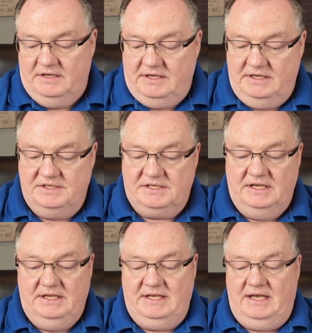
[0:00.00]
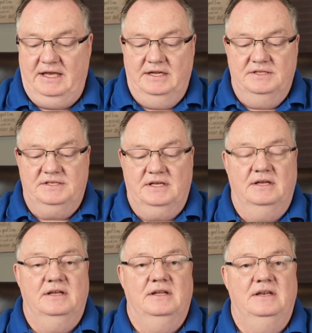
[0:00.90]
is Canon's
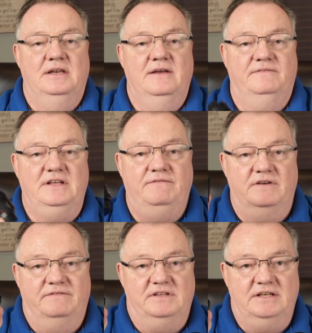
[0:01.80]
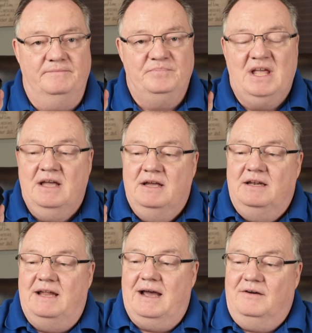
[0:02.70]
Nifty 50.
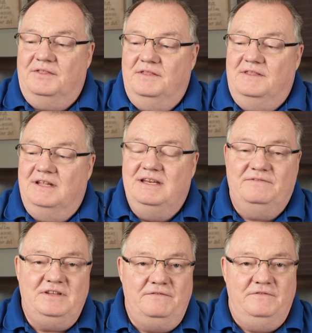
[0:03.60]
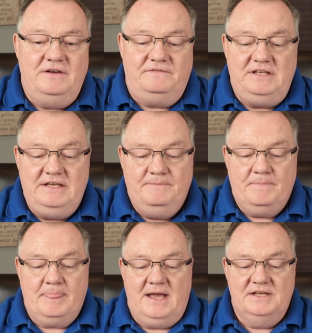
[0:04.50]
Now, the Nifty 50
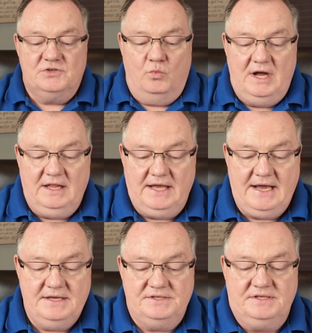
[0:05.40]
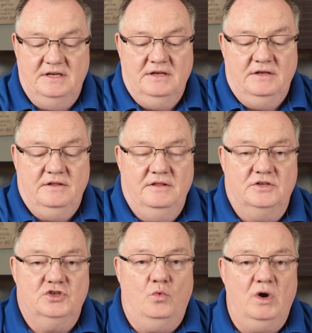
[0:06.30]
as well as
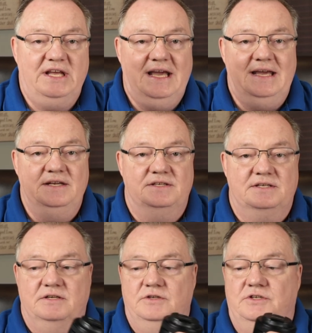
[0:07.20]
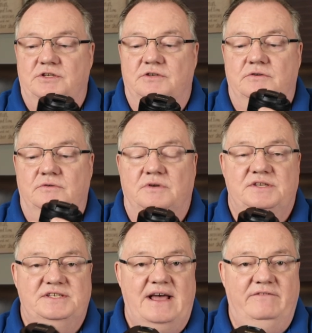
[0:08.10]
the
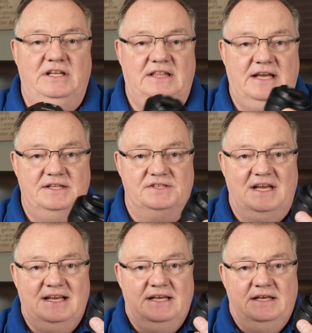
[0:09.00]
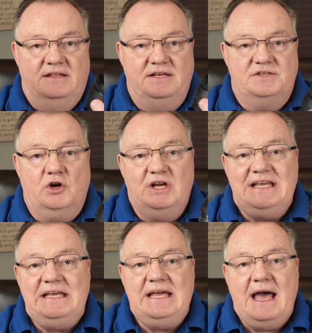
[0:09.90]
28-70 lens, these are
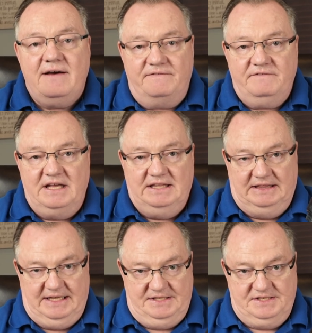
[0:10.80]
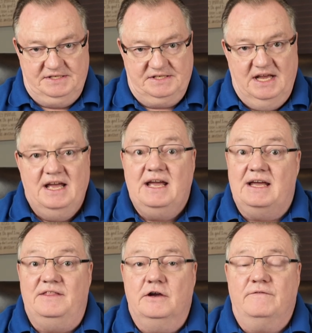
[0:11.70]
EF lenses,
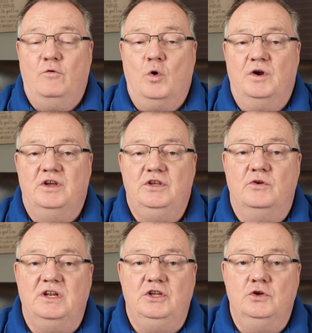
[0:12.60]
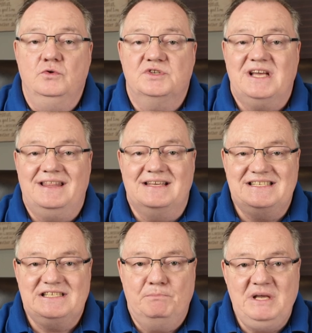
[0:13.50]
and therefore you can use the
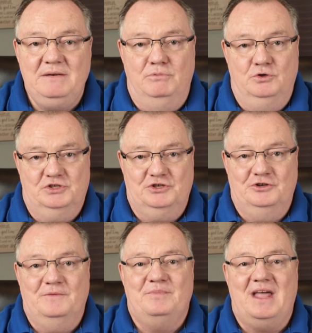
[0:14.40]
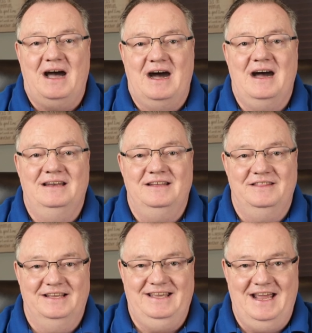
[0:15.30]
speed booster on
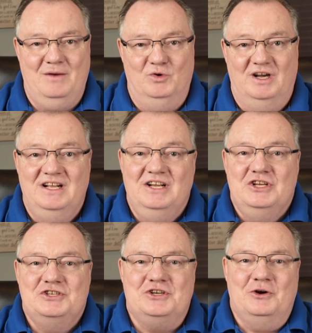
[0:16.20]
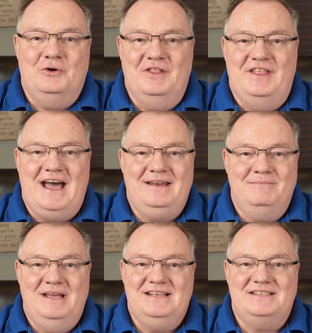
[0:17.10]
the camera. So
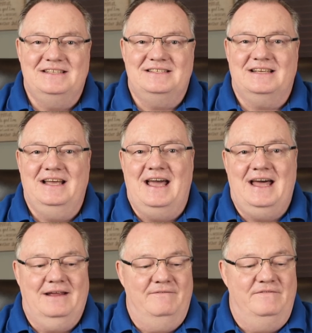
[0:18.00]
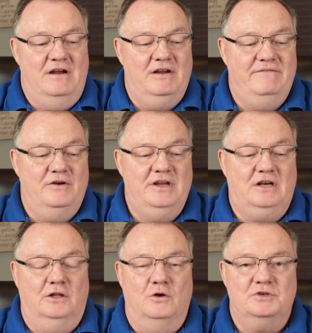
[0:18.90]
that makes it at a very, very
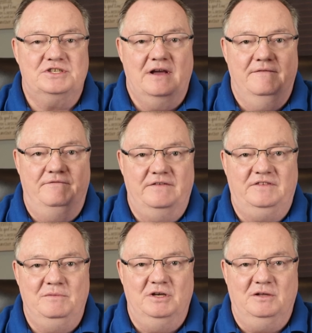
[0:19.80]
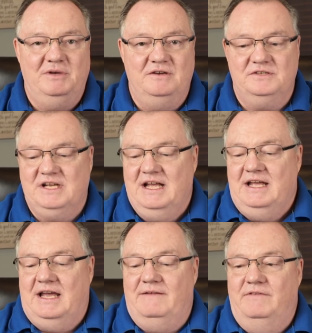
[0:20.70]
close 50mm
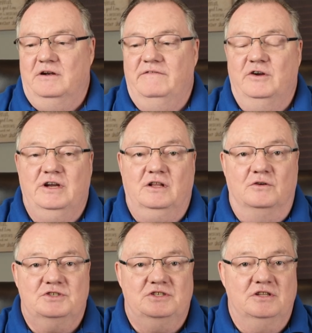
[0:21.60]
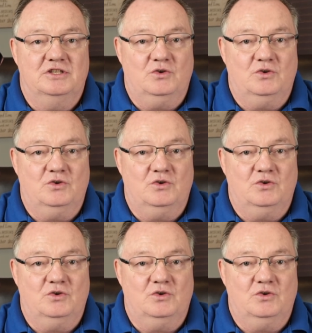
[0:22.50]
and very, very close to the